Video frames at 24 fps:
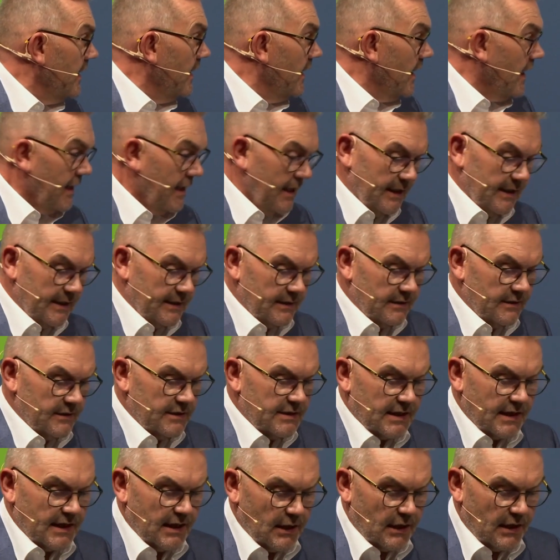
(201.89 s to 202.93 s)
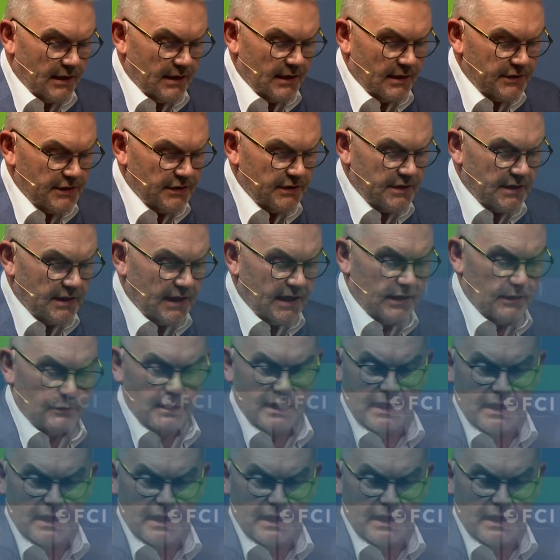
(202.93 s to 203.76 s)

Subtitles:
And today we